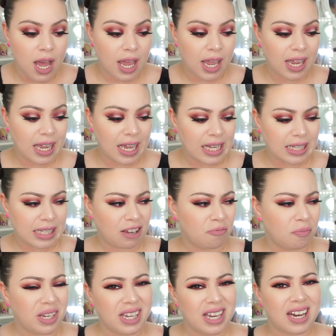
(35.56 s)
and I've
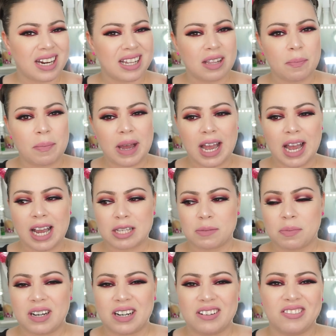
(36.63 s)
been getting the bags,
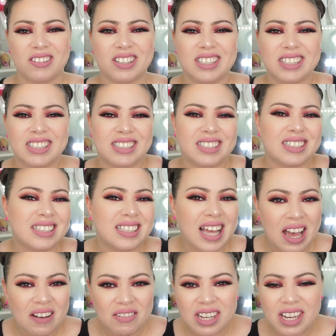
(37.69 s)
but I really just
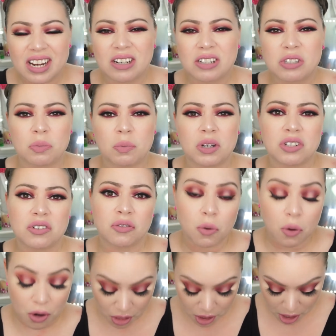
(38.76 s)
haven't cared too much
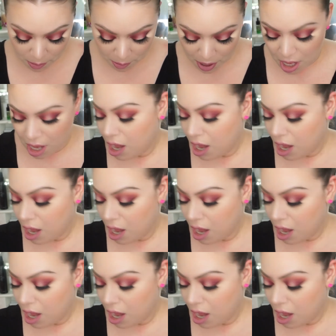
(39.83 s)
for them.